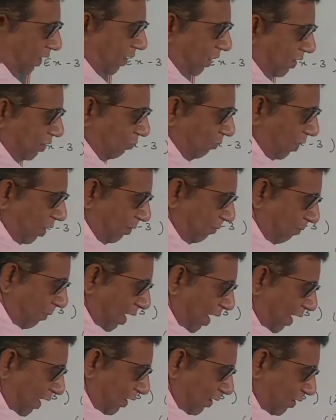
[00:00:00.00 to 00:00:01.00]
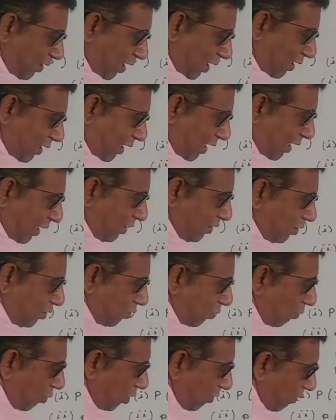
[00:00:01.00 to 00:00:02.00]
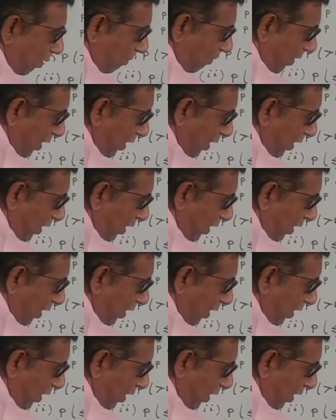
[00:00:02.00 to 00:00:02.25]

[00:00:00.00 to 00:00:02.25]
E is 1 by 13. So what will